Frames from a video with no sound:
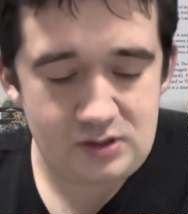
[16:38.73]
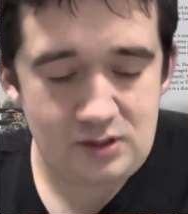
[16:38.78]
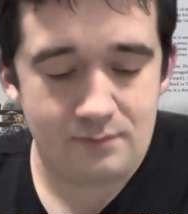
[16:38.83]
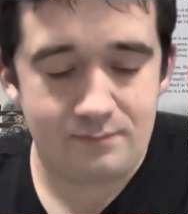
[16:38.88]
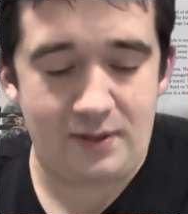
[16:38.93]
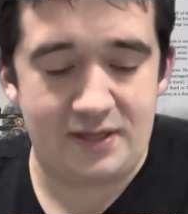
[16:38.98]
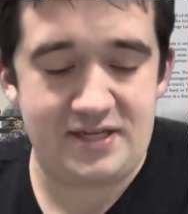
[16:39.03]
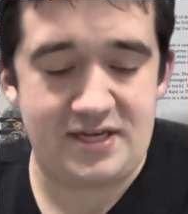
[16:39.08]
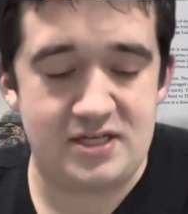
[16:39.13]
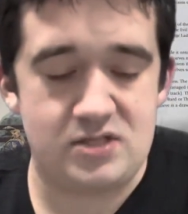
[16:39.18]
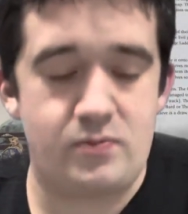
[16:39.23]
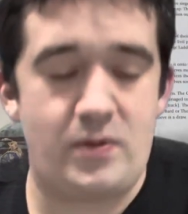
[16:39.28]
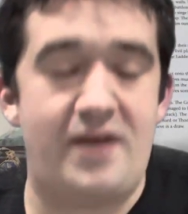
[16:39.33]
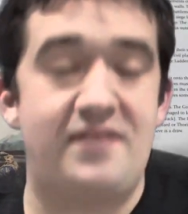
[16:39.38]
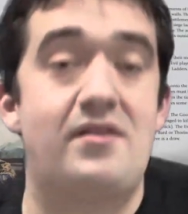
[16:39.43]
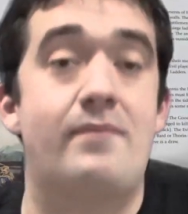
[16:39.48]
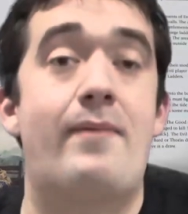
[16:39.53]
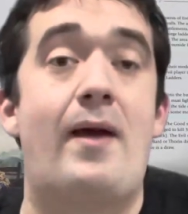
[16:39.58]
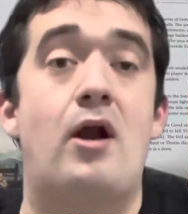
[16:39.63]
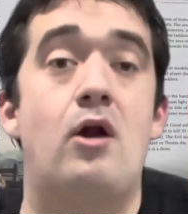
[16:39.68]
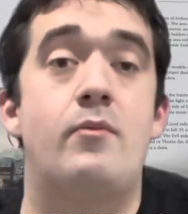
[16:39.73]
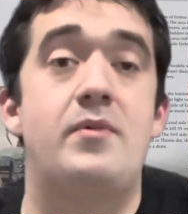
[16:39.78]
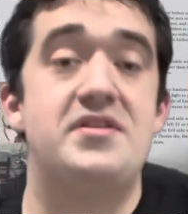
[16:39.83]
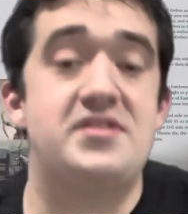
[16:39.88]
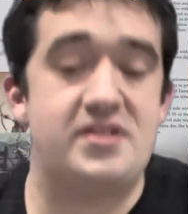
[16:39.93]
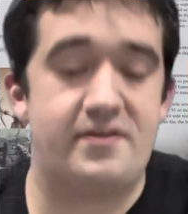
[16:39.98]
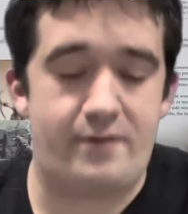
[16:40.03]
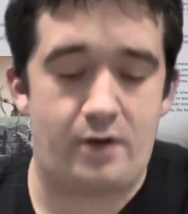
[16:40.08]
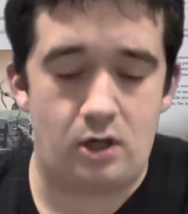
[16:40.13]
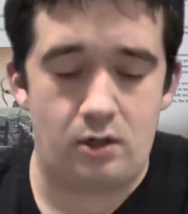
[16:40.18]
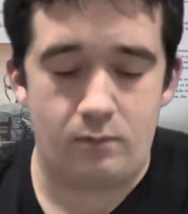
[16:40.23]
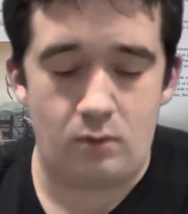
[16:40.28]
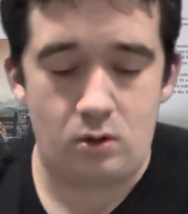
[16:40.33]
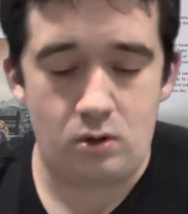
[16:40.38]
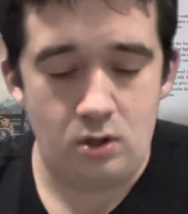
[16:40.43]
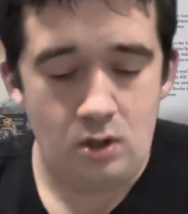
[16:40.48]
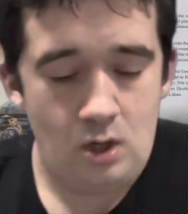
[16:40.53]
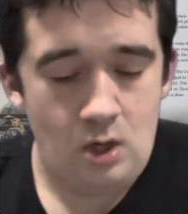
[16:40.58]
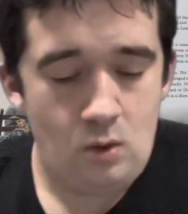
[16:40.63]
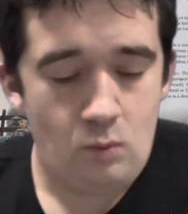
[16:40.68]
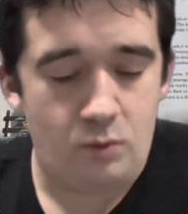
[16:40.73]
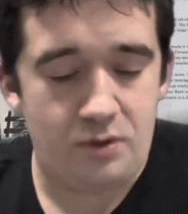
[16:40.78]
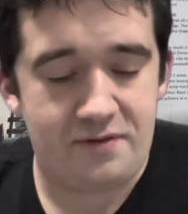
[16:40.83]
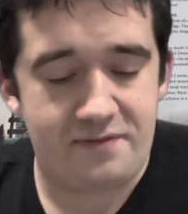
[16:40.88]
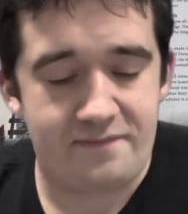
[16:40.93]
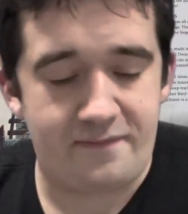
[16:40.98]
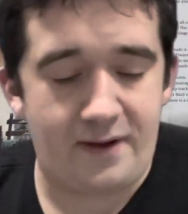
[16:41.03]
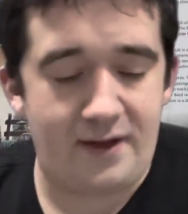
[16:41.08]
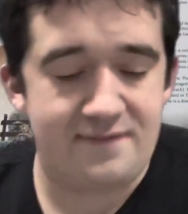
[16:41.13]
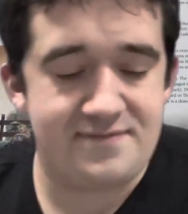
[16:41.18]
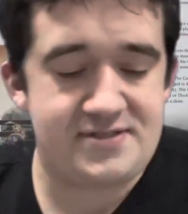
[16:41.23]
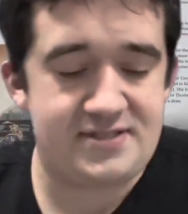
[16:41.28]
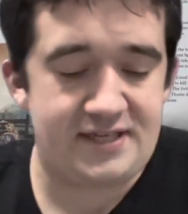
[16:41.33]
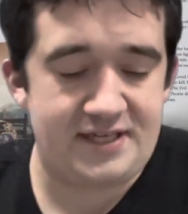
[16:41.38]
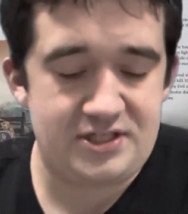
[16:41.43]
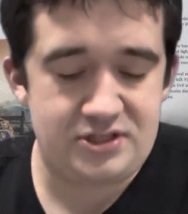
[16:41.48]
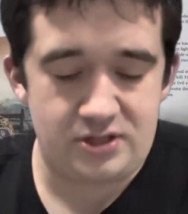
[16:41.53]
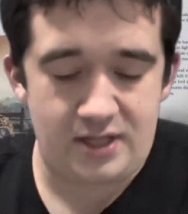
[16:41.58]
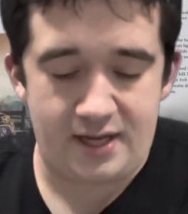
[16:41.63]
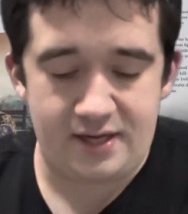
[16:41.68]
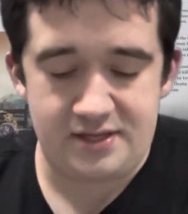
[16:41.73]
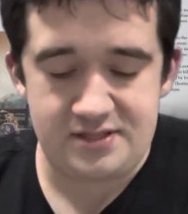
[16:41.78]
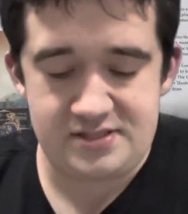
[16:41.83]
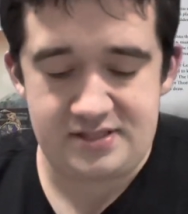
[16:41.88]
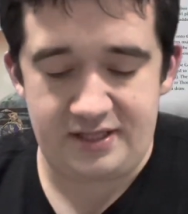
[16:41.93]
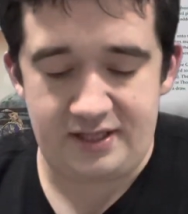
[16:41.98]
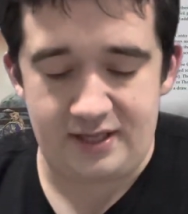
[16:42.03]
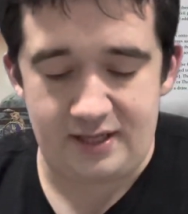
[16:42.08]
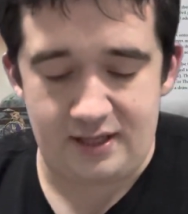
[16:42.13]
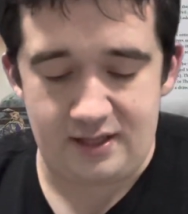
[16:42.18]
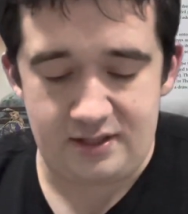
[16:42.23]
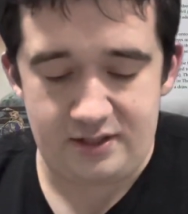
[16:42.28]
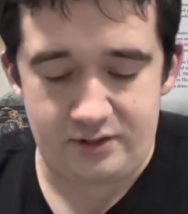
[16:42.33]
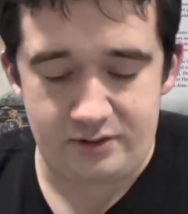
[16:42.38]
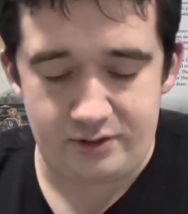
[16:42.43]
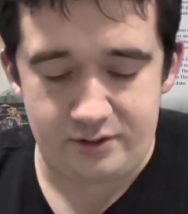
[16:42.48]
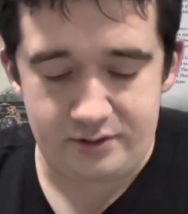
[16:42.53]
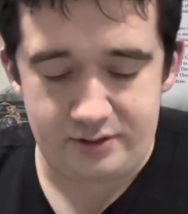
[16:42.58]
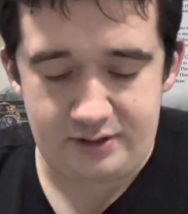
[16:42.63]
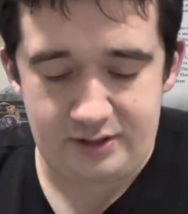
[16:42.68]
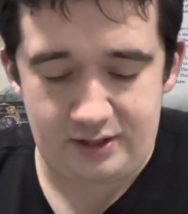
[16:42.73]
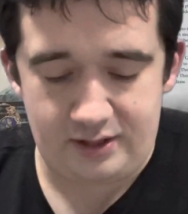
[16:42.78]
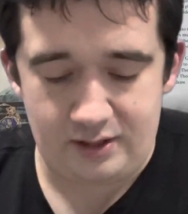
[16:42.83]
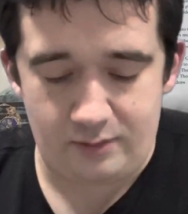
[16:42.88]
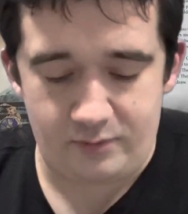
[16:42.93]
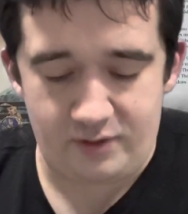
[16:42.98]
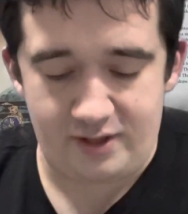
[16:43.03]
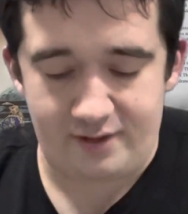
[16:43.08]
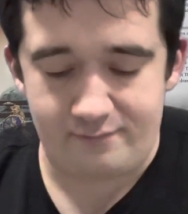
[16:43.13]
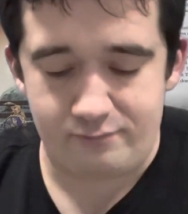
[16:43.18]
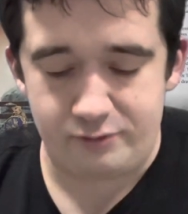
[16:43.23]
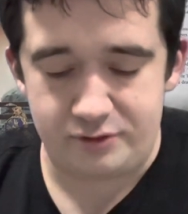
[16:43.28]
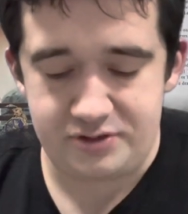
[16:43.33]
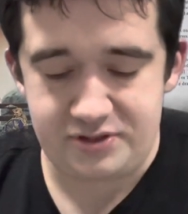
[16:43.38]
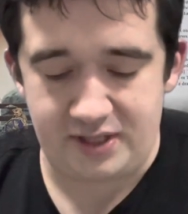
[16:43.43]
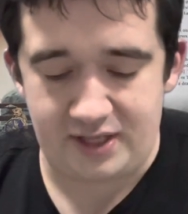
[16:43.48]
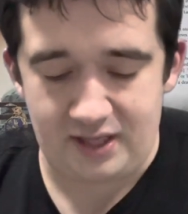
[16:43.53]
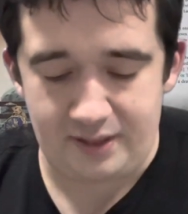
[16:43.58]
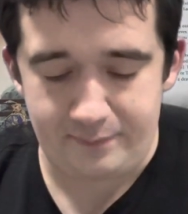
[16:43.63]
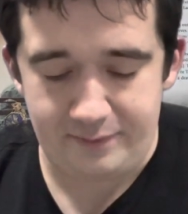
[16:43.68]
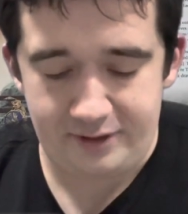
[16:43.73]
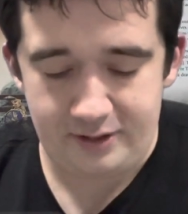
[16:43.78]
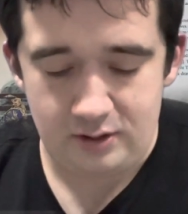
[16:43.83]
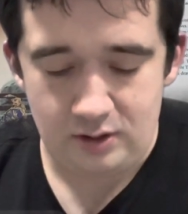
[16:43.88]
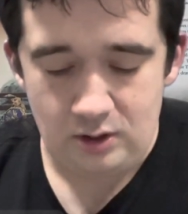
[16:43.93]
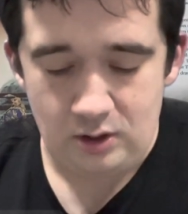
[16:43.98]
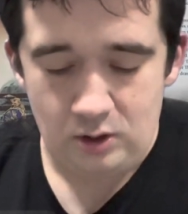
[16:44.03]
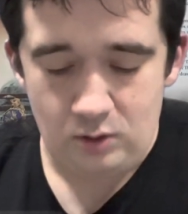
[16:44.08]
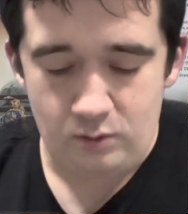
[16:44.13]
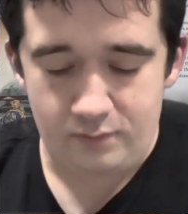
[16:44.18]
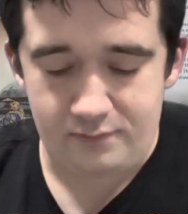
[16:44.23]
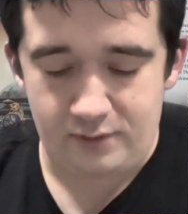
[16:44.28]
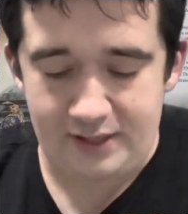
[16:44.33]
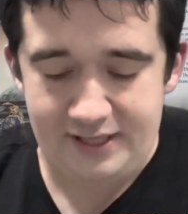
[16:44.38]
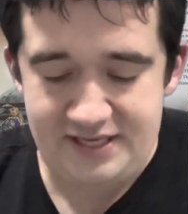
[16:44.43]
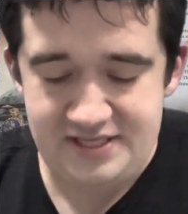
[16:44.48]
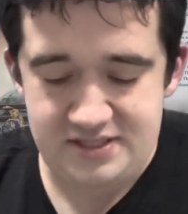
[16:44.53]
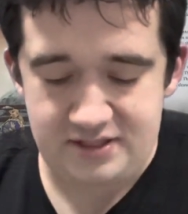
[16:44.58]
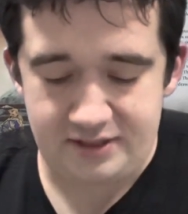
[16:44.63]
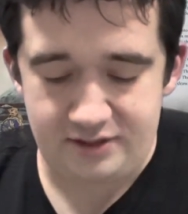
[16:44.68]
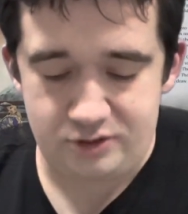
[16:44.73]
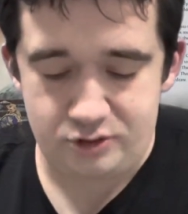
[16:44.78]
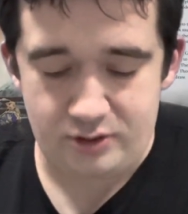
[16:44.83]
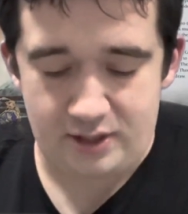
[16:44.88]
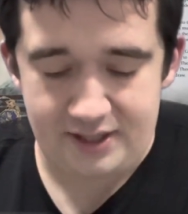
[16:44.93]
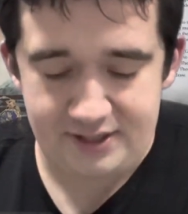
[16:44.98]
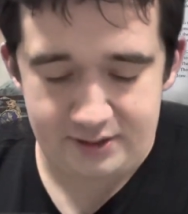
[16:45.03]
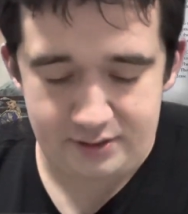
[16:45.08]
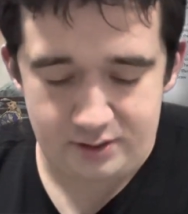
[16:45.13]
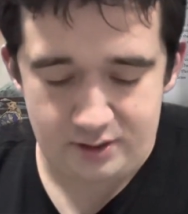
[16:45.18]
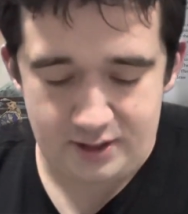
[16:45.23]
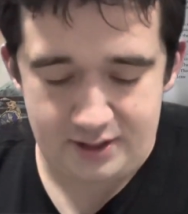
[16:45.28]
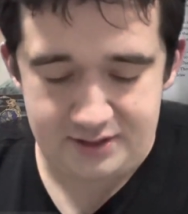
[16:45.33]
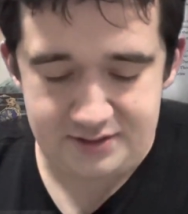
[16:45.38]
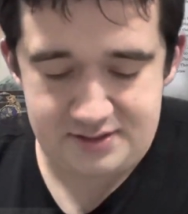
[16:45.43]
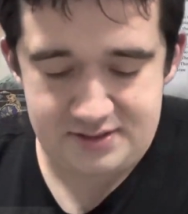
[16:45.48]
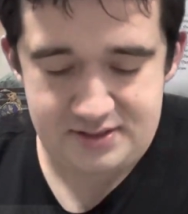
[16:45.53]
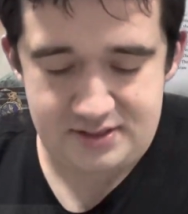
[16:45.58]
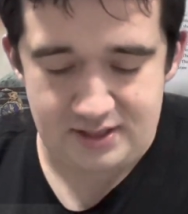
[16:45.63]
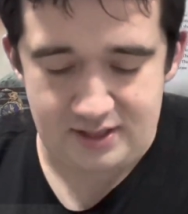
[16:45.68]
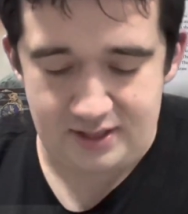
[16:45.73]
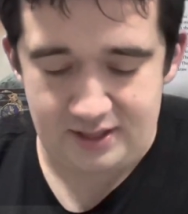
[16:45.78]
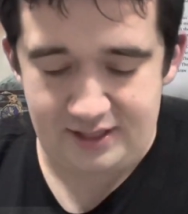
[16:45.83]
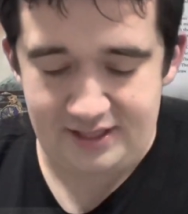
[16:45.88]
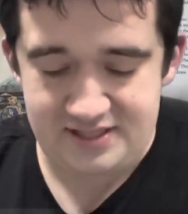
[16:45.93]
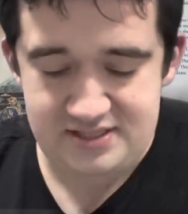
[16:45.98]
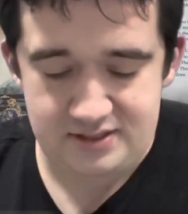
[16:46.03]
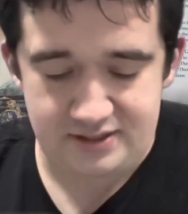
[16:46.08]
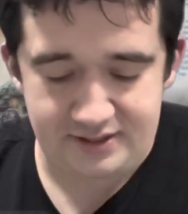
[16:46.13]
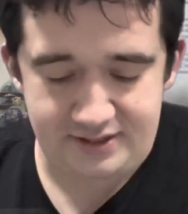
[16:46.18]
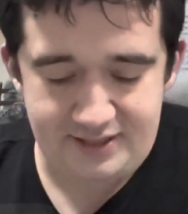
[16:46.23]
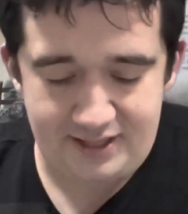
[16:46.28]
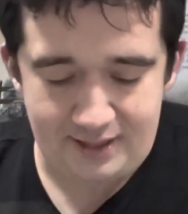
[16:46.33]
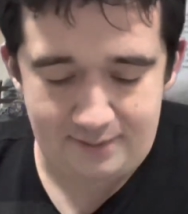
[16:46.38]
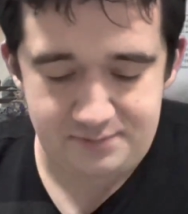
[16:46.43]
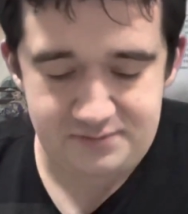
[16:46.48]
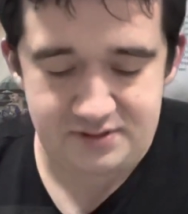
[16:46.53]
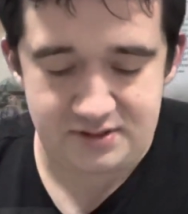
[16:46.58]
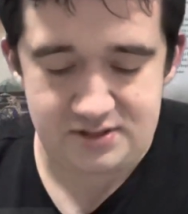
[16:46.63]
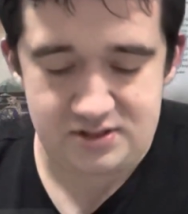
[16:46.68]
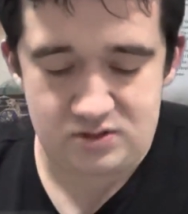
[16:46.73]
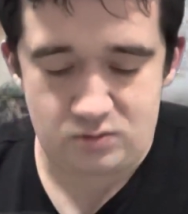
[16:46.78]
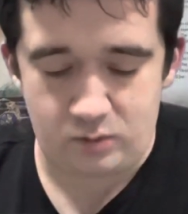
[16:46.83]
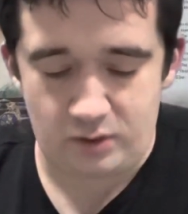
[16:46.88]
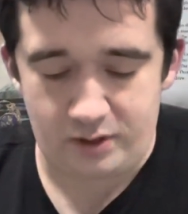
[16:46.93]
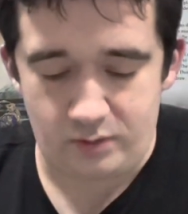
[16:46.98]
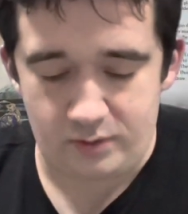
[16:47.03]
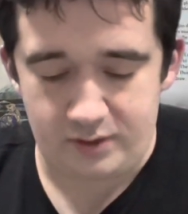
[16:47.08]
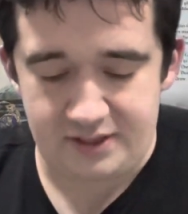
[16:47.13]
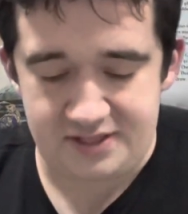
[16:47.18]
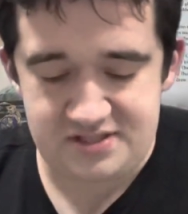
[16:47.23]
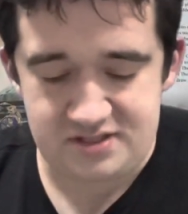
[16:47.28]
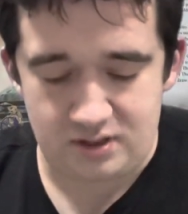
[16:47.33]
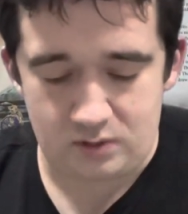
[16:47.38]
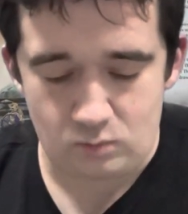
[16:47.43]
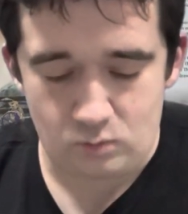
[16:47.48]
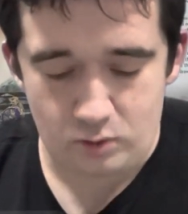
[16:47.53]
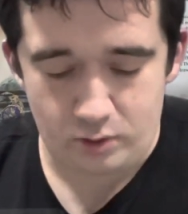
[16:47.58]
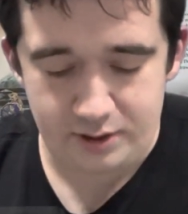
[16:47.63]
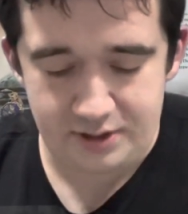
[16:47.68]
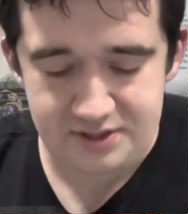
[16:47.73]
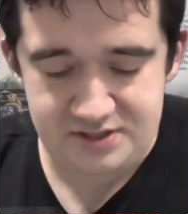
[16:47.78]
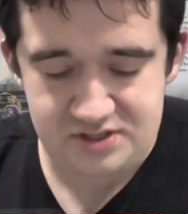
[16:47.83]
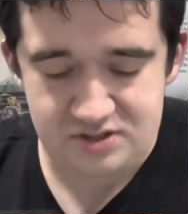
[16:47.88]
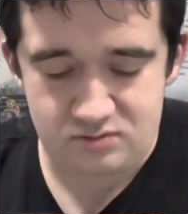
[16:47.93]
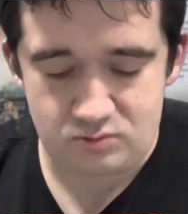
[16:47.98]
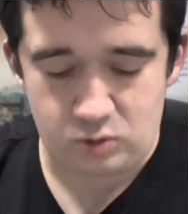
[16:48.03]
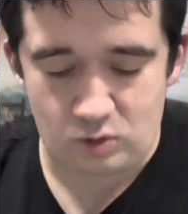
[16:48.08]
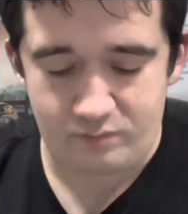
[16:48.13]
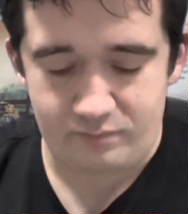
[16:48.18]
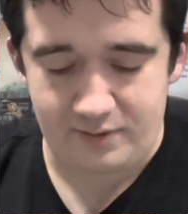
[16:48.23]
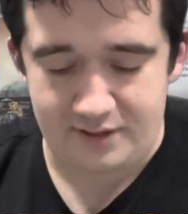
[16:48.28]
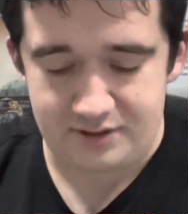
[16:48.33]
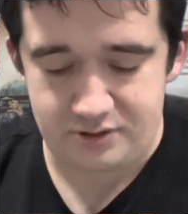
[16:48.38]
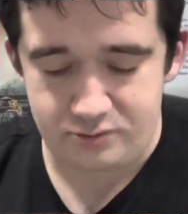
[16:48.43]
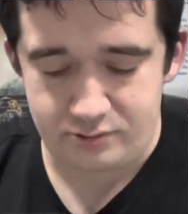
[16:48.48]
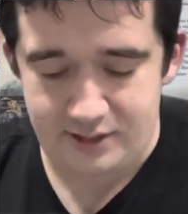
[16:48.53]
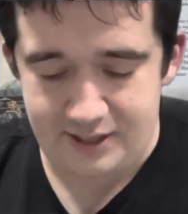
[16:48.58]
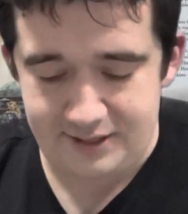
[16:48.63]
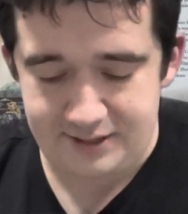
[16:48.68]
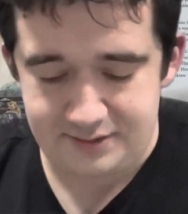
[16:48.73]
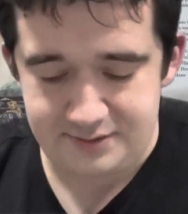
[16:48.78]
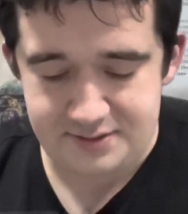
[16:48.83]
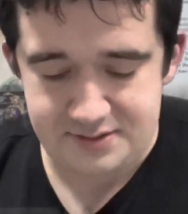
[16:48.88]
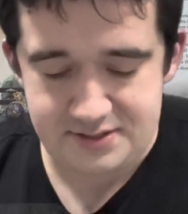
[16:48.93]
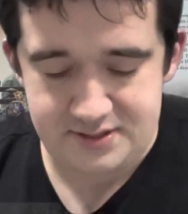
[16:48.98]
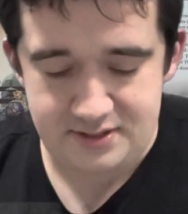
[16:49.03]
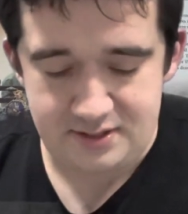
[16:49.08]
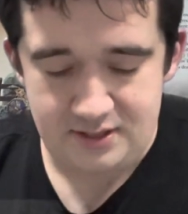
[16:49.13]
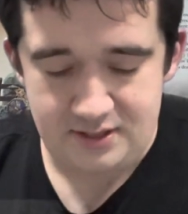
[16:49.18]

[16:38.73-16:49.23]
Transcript: But yes, we have the Battlements of Erebor with 5 siege ladders. We got Rutabi, we've got Eastling Dragon Knights, Eastling Captains, 21 Eastling Warriors, 12 Black Dragons,